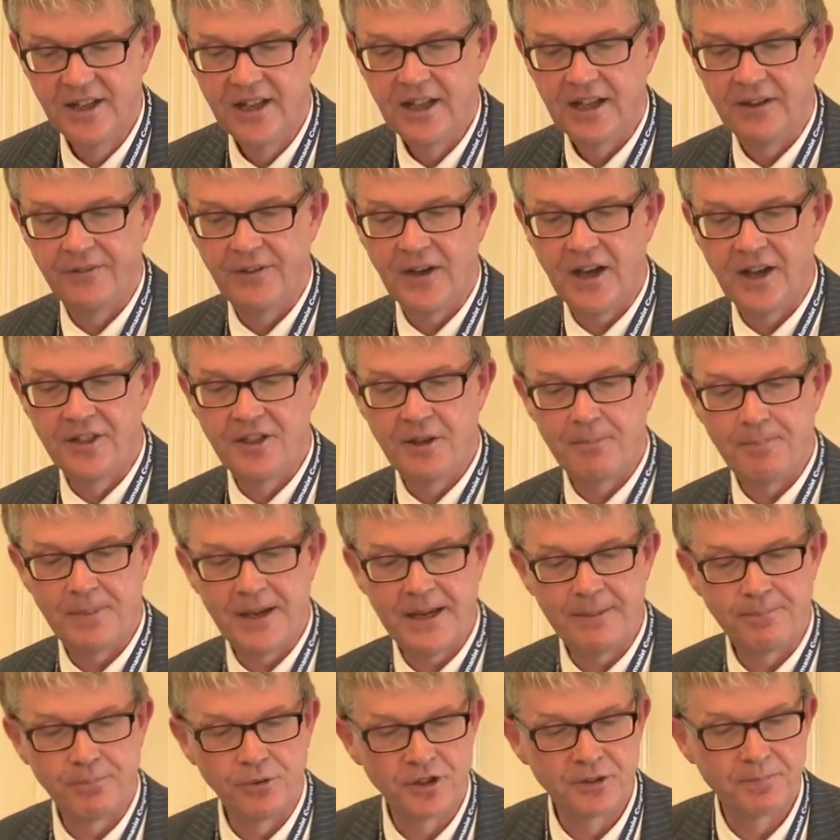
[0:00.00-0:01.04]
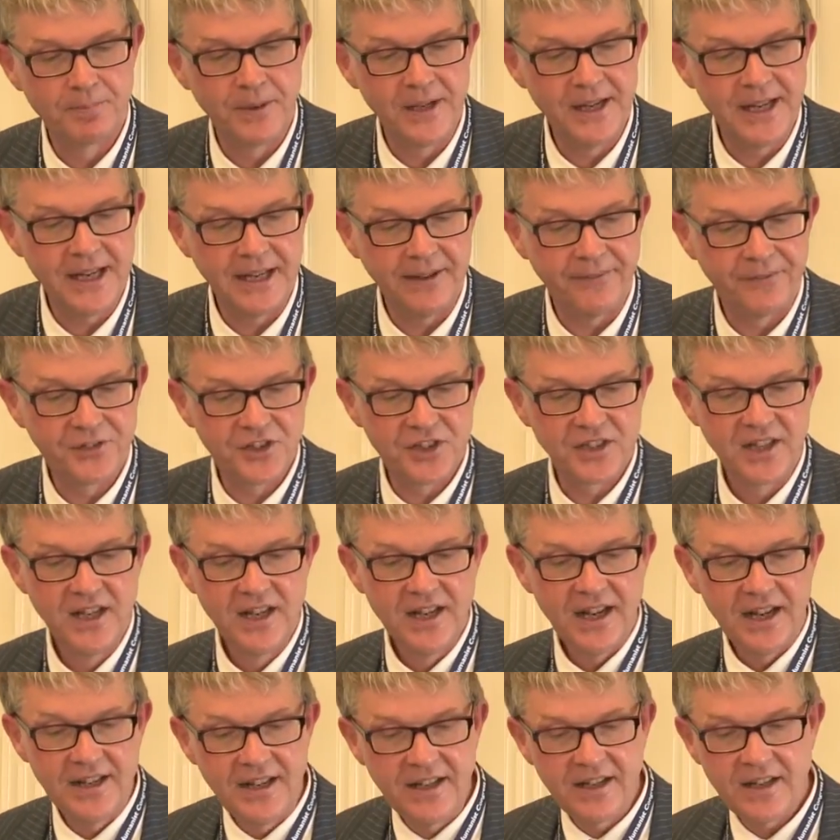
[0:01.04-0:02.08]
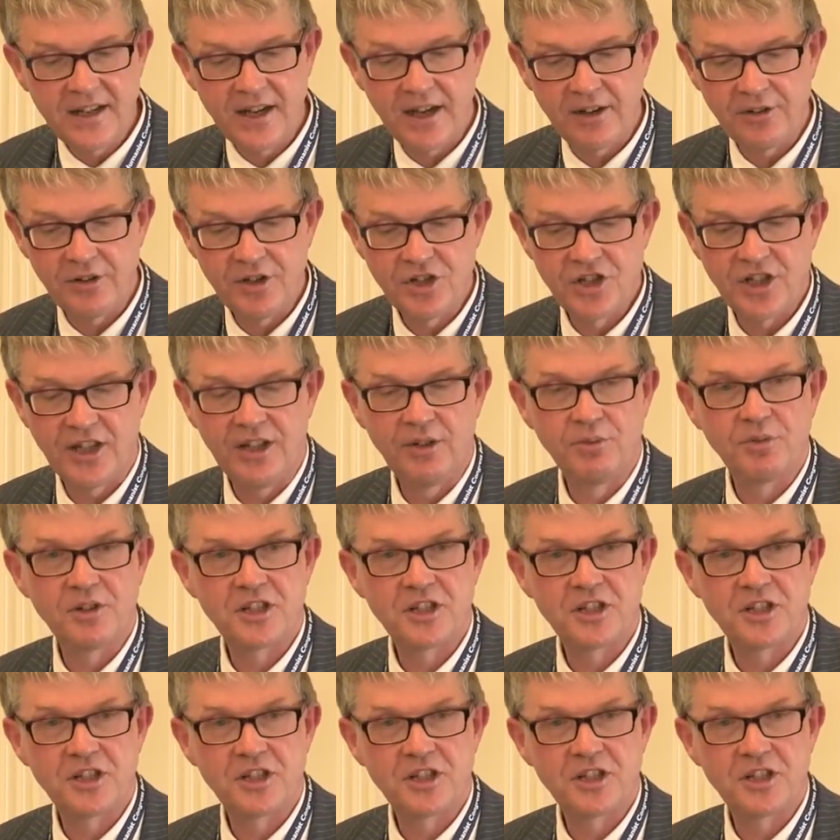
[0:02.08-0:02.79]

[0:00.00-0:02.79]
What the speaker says: of other people's beliefs and encouraging